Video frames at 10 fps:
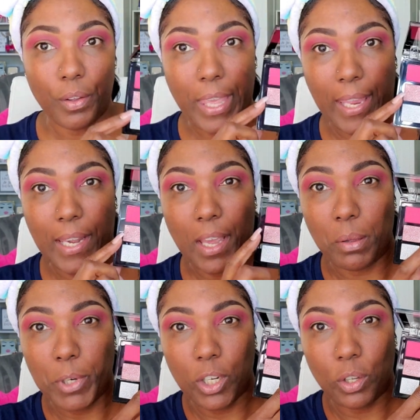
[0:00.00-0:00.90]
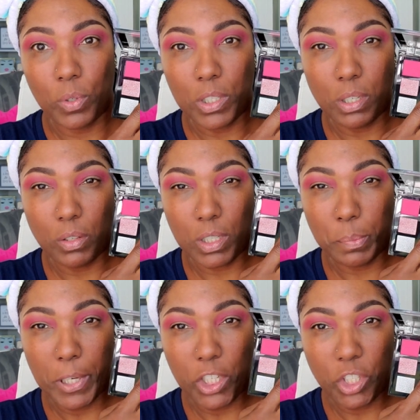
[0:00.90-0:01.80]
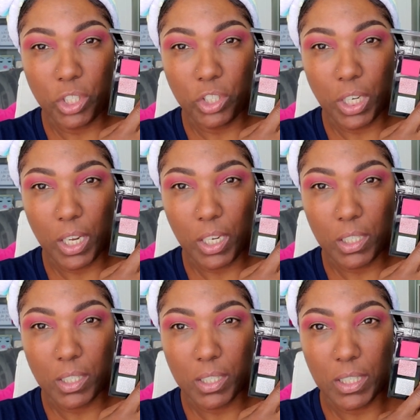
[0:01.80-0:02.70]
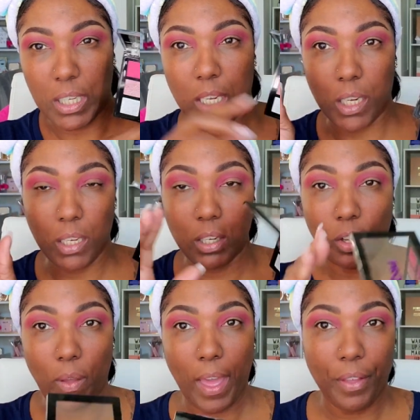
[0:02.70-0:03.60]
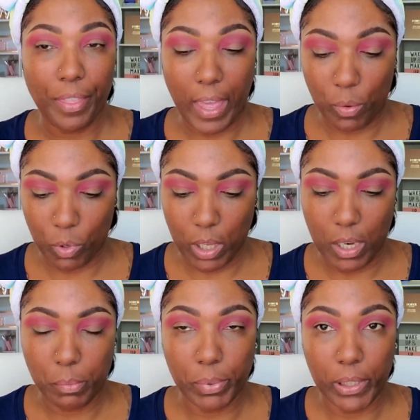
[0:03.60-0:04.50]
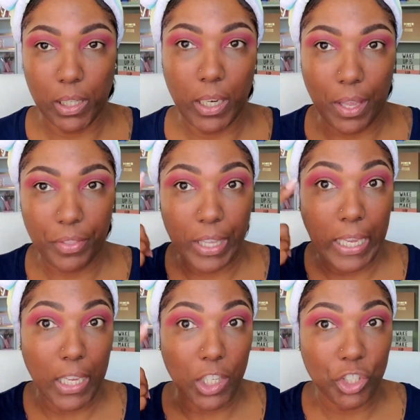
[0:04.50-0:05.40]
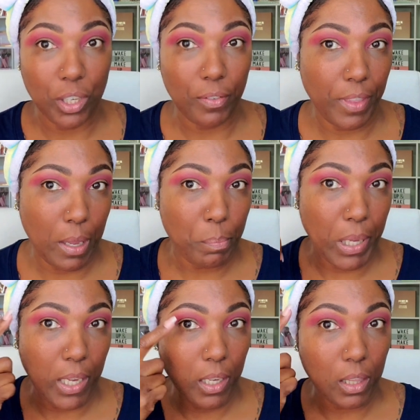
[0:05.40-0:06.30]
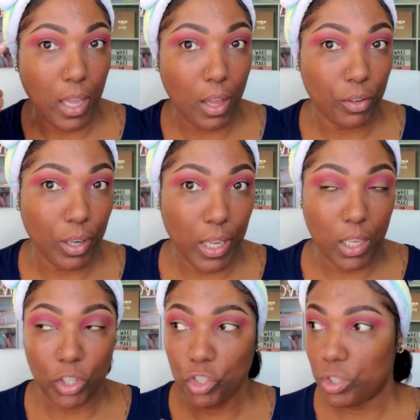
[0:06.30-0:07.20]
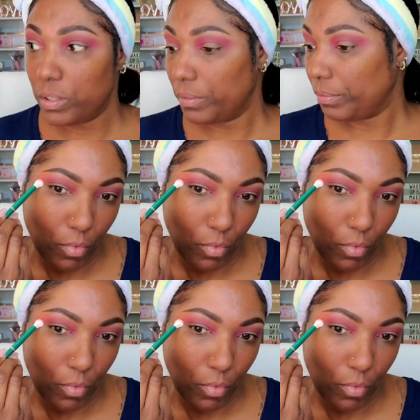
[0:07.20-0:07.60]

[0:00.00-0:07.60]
Okay, now I'm going to go into this peachy shade to see, you know, how that will kind of blend out the edge of that pink, the outer edge.